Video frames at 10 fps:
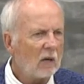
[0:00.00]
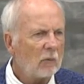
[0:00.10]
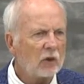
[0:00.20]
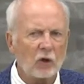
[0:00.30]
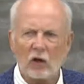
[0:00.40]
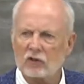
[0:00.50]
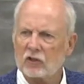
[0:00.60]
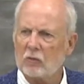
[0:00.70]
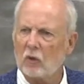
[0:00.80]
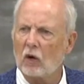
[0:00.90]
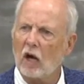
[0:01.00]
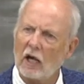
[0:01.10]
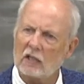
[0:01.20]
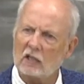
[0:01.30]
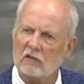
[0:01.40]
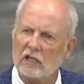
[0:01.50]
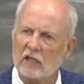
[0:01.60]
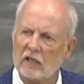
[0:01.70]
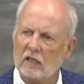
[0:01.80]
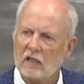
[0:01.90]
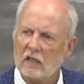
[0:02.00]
but they're also more isolated.